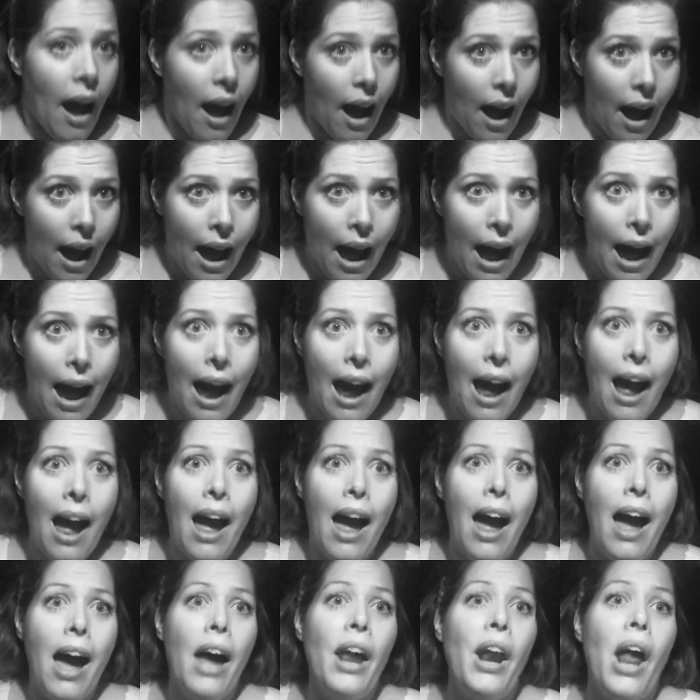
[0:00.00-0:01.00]

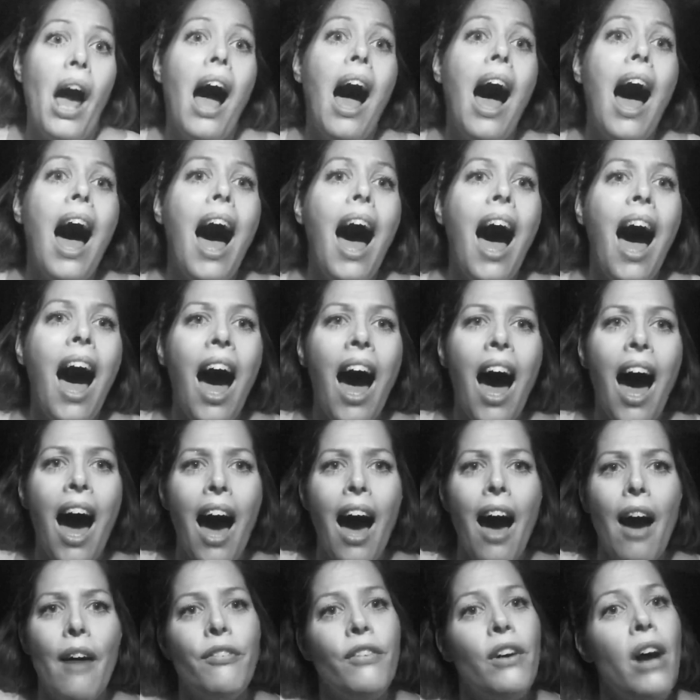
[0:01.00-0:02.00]
And
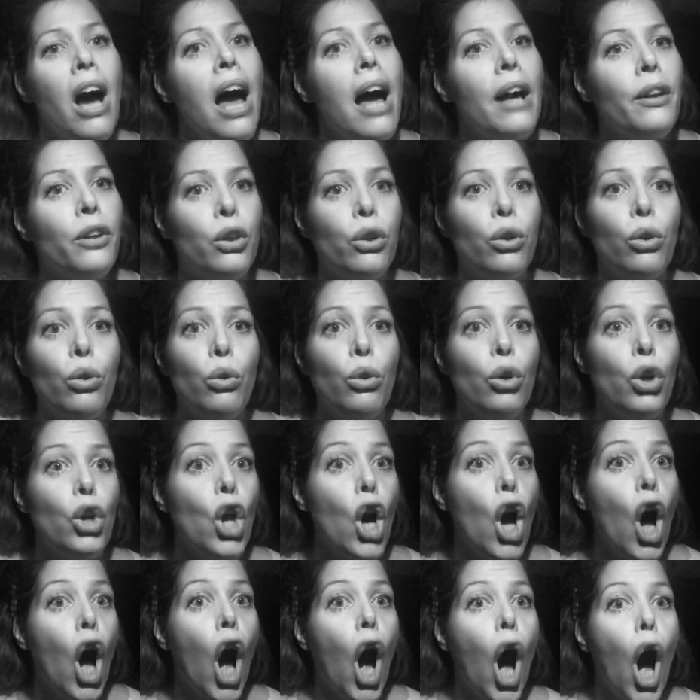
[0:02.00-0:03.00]
I've got to
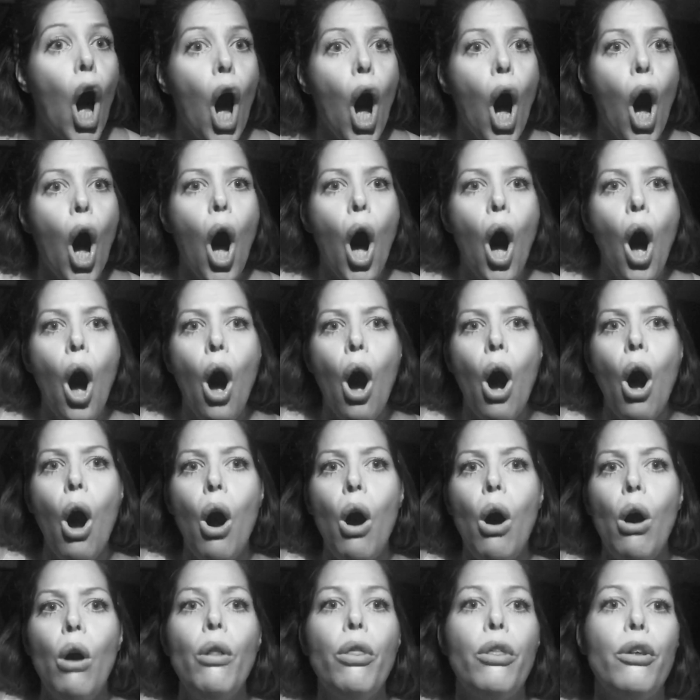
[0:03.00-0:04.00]

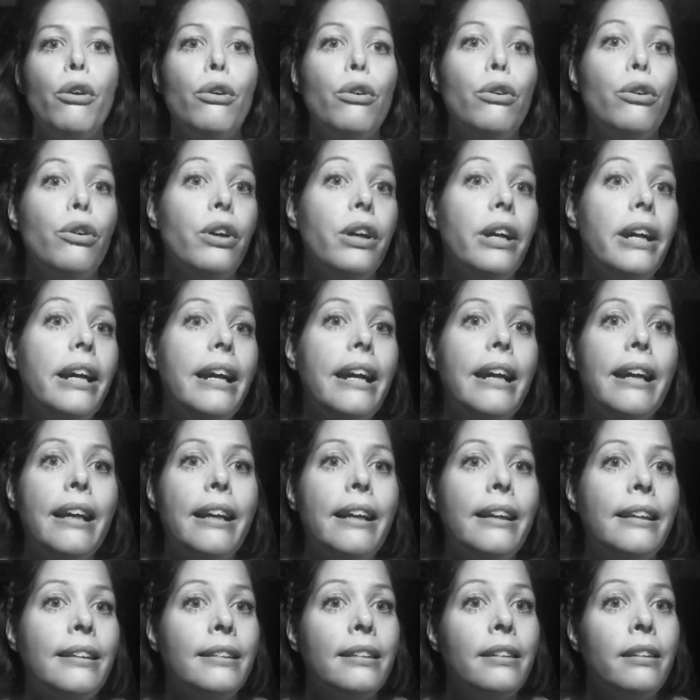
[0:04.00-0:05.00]
know the
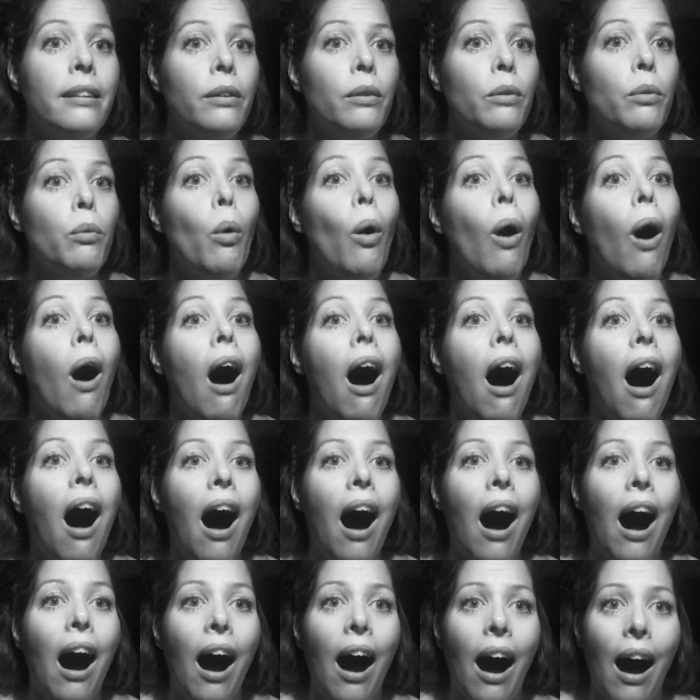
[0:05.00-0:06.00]
reason
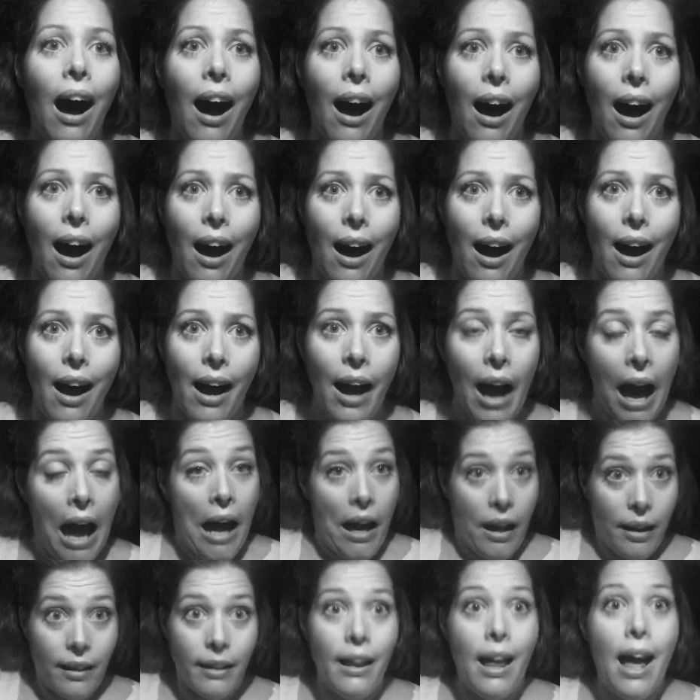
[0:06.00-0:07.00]
why
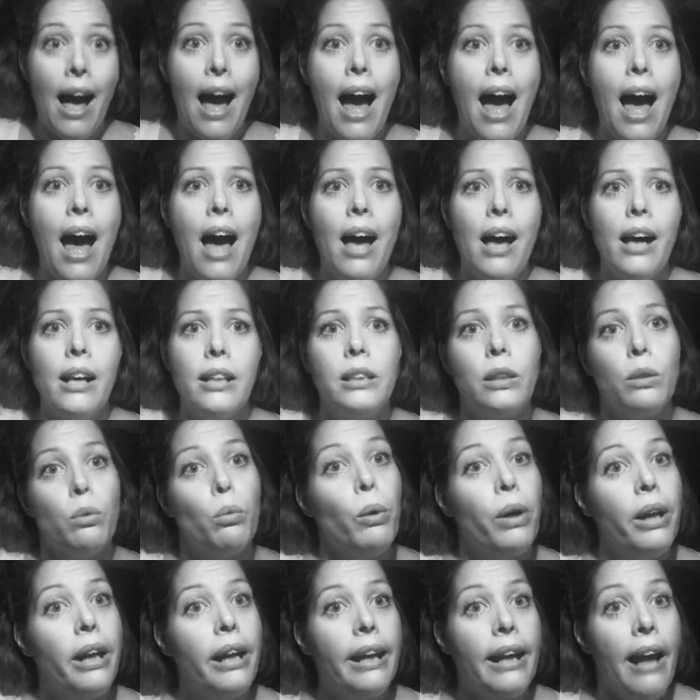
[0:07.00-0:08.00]
last
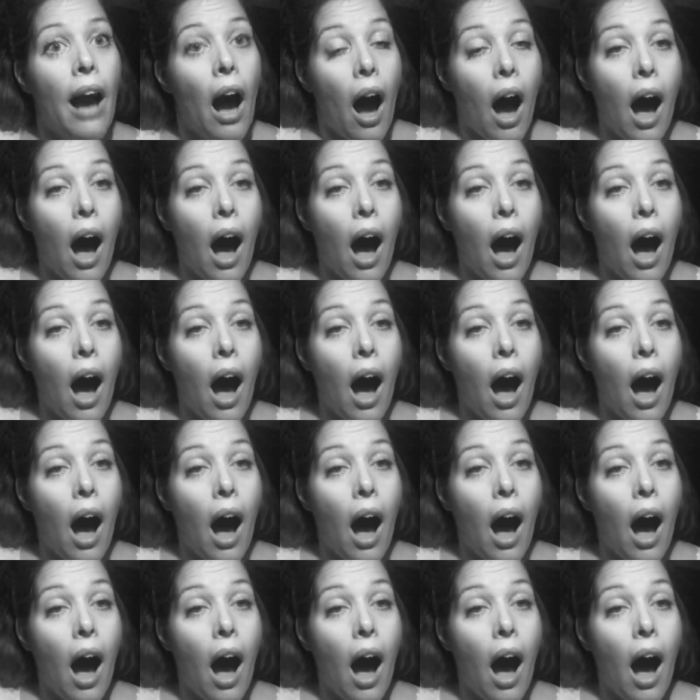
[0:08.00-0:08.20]
week